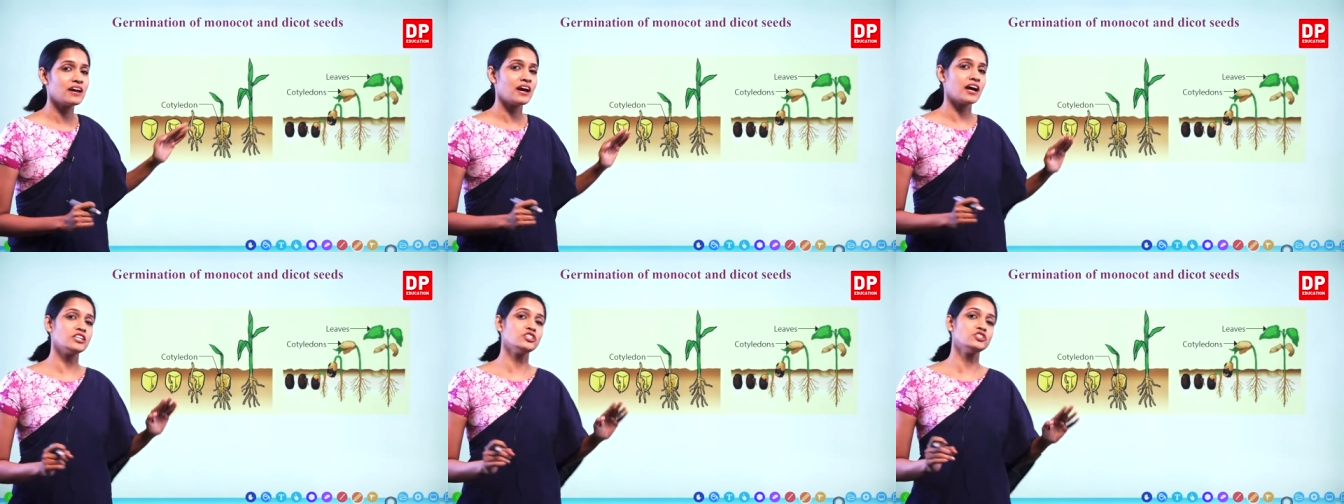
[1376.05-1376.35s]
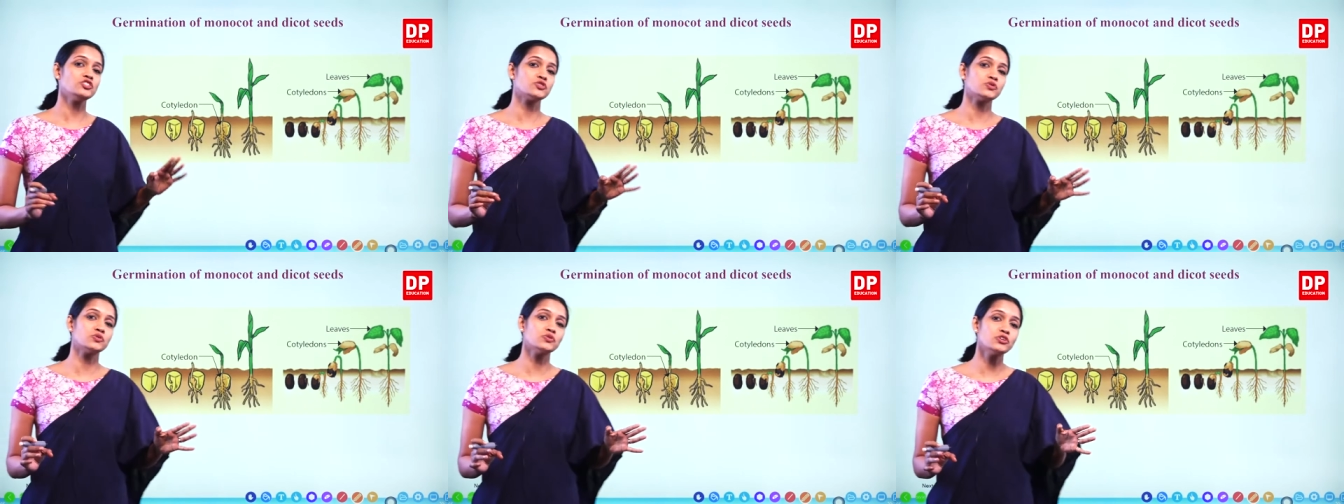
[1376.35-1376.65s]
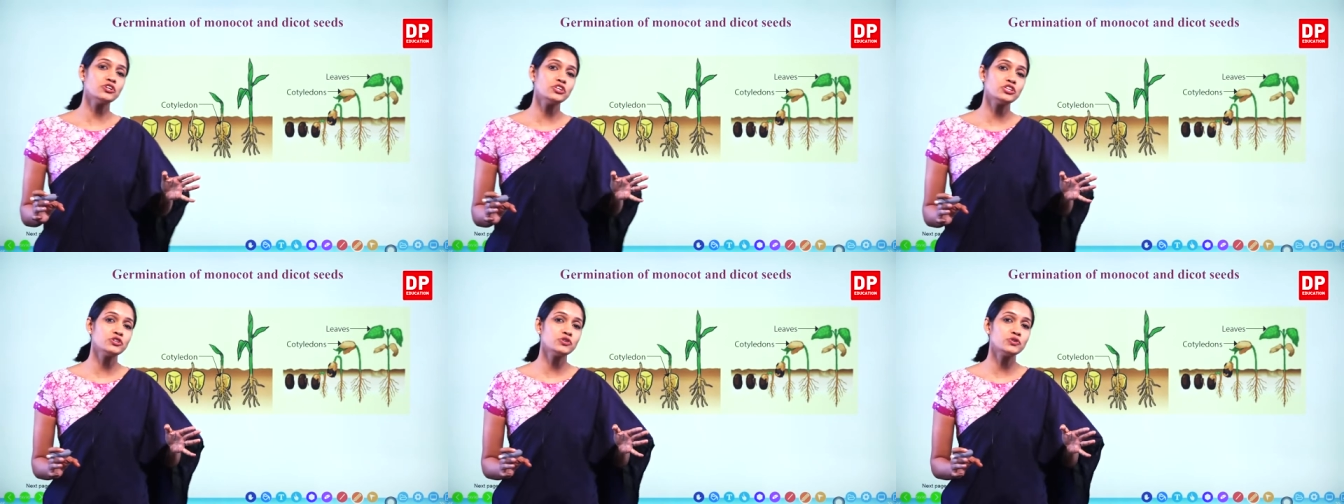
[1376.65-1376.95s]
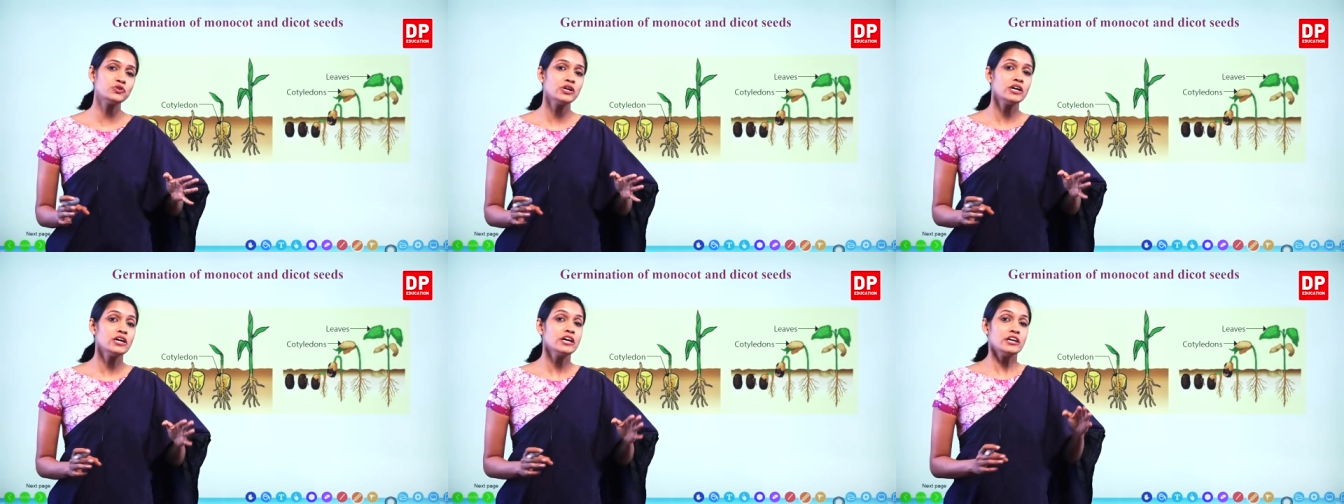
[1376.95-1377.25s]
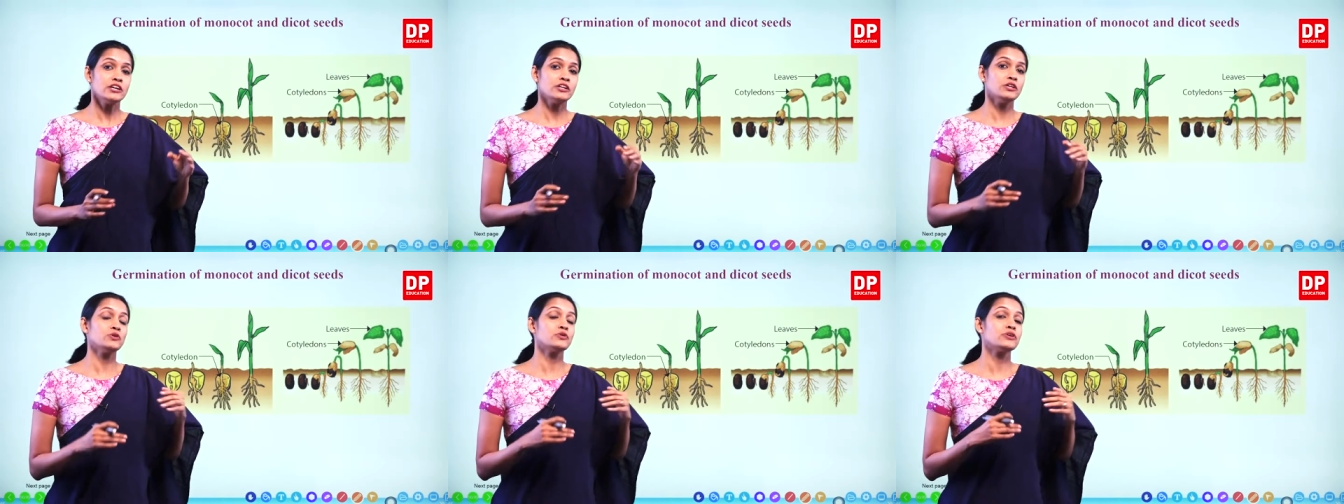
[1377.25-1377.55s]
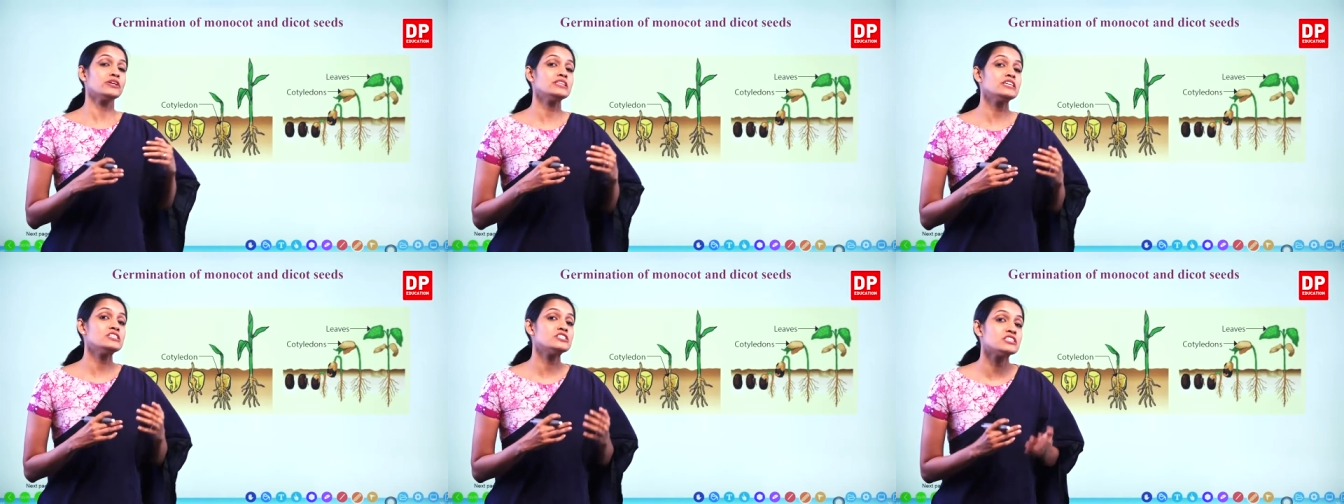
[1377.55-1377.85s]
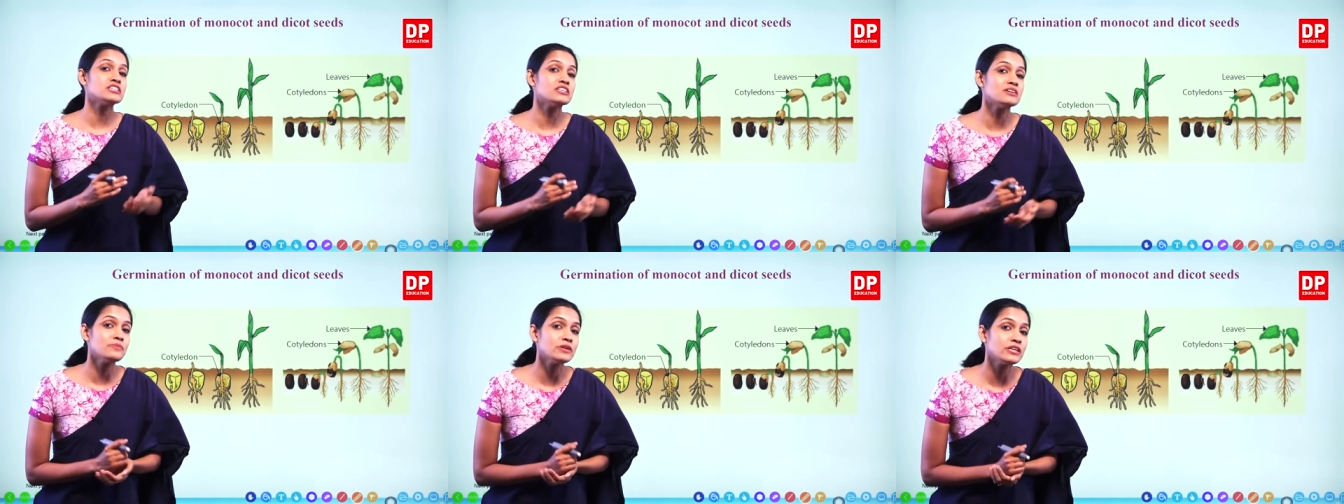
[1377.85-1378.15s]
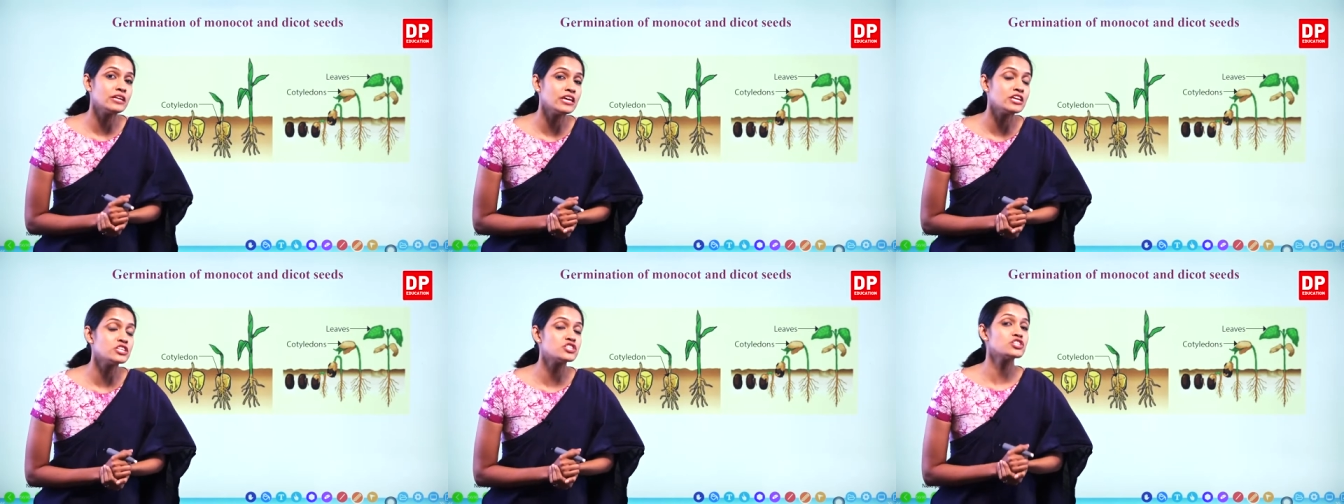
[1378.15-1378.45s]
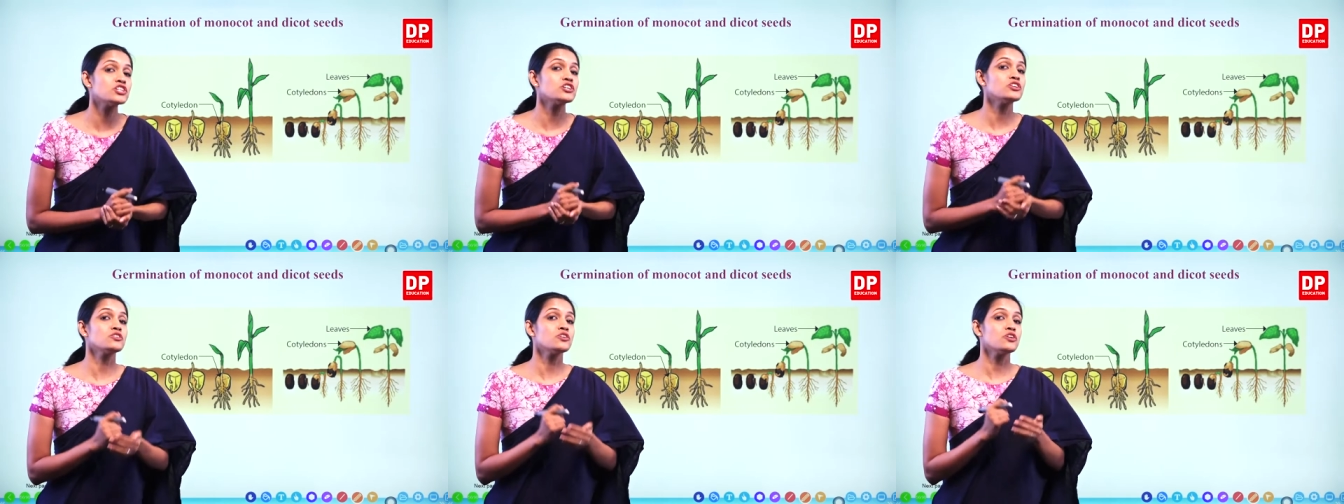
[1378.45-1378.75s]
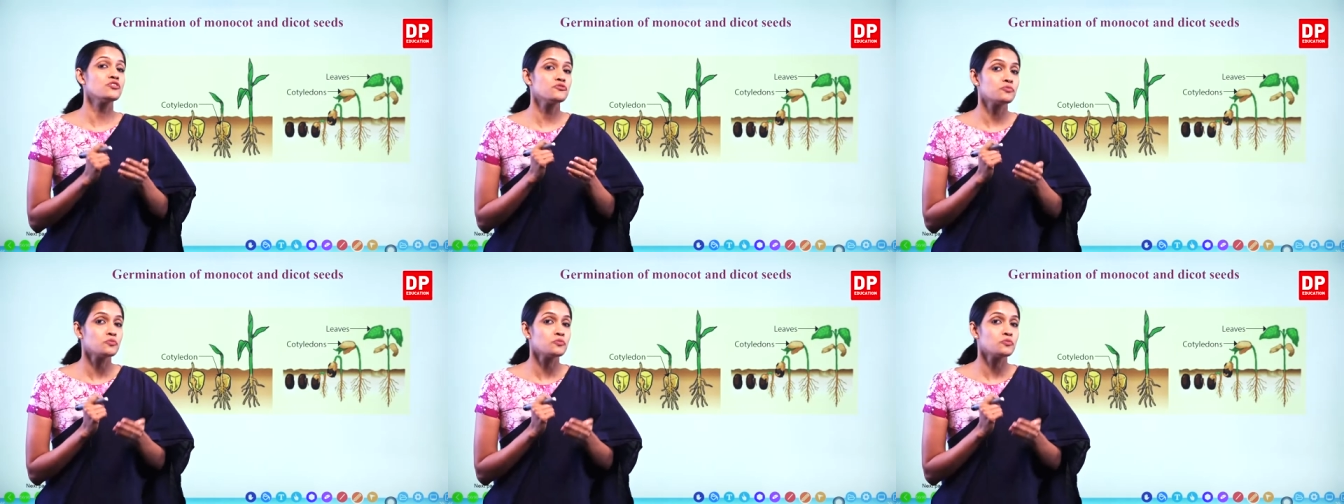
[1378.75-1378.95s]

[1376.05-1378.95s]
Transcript: I told you during the germination of